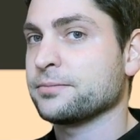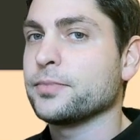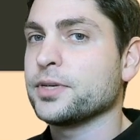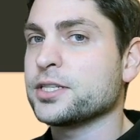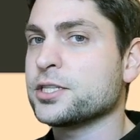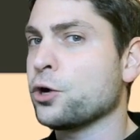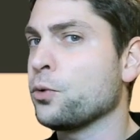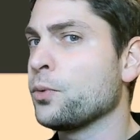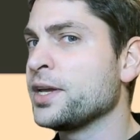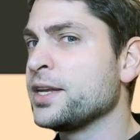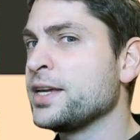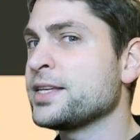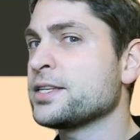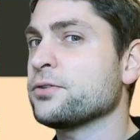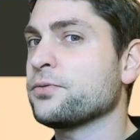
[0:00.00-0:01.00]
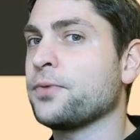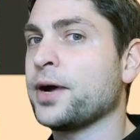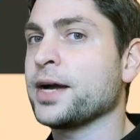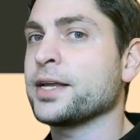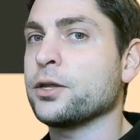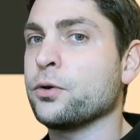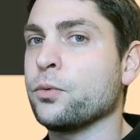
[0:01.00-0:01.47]
So we need to
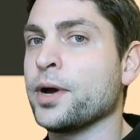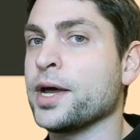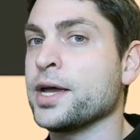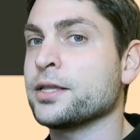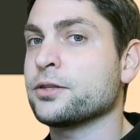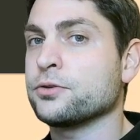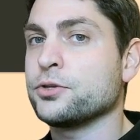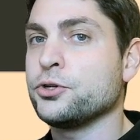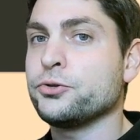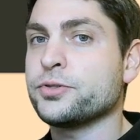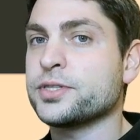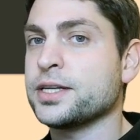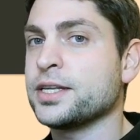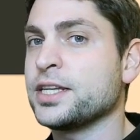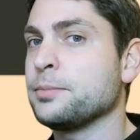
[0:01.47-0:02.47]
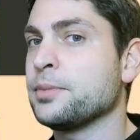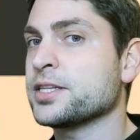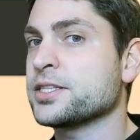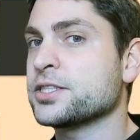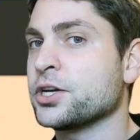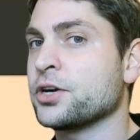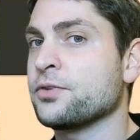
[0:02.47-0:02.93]
find a way to use the D-Bus
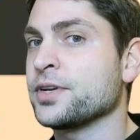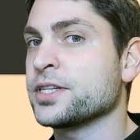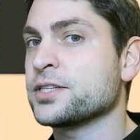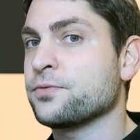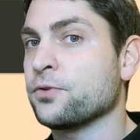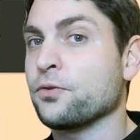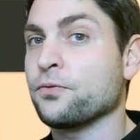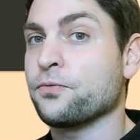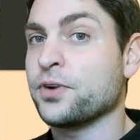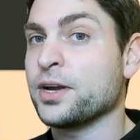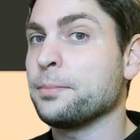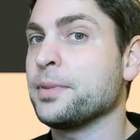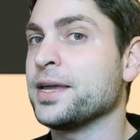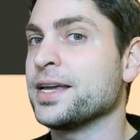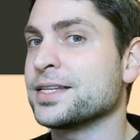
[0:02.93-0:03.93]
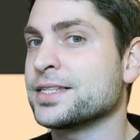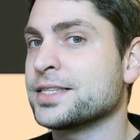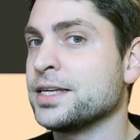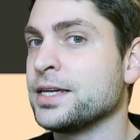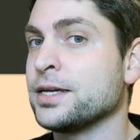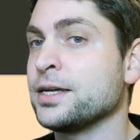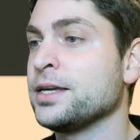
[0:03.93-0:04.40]
service from
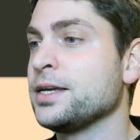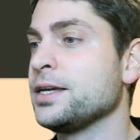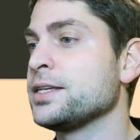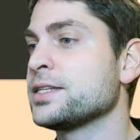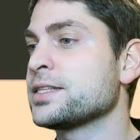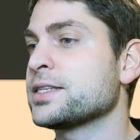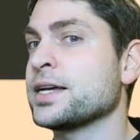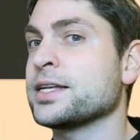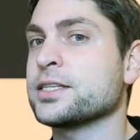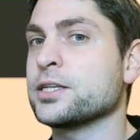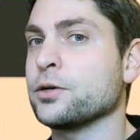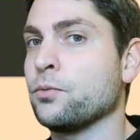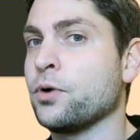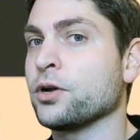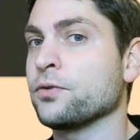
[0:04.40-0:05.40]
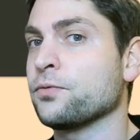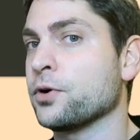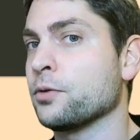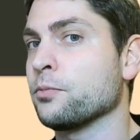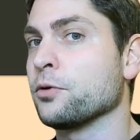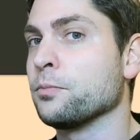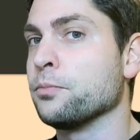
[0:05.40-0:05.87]
FreeBSD instead the one
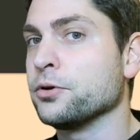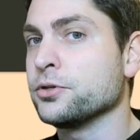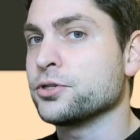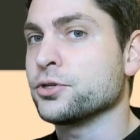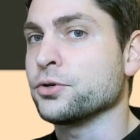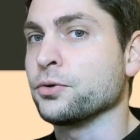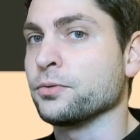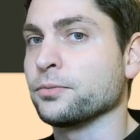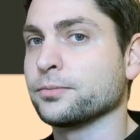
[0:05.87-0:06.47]
from Ubuntu.